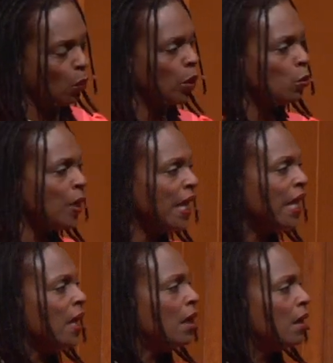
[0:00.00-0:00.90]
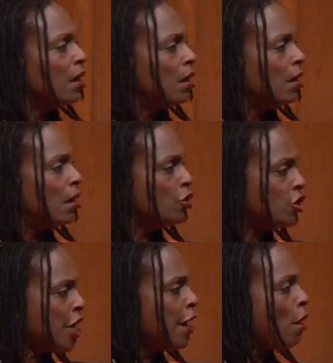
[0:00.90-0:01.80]
When we
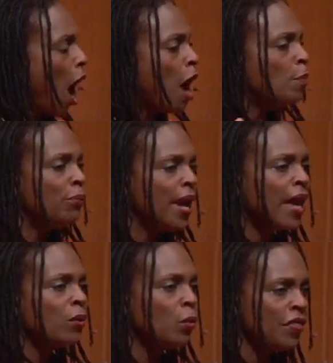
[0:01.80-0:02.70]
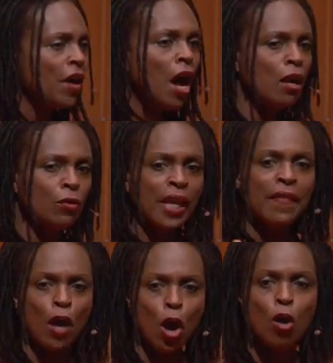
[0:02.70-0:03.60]
share our bread with the hungry
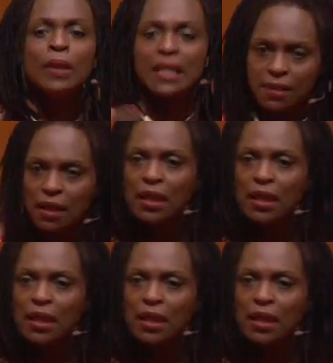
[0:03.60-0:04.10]
and the homeless,